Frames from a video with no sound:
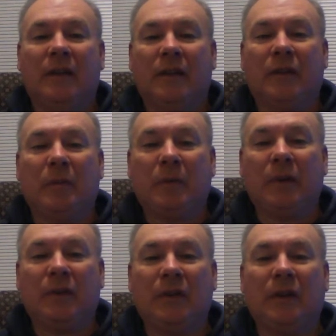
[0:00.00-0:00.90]

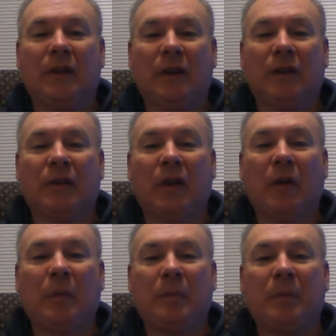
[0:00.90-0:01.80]
simplicity does
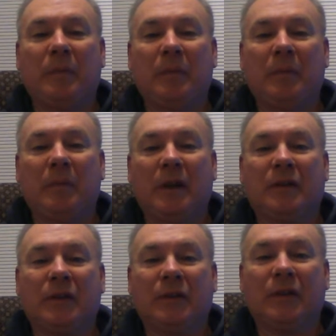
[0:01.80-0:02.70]
help make
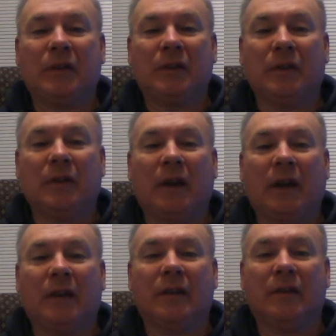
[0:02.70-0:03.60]
sure there is
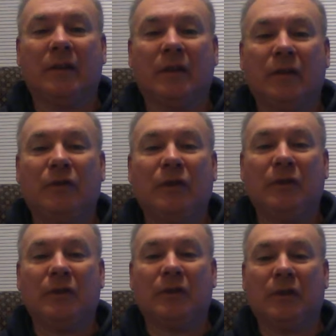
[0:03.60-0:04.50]
not
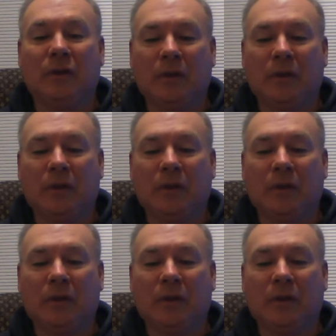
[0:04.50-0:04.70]
confusion.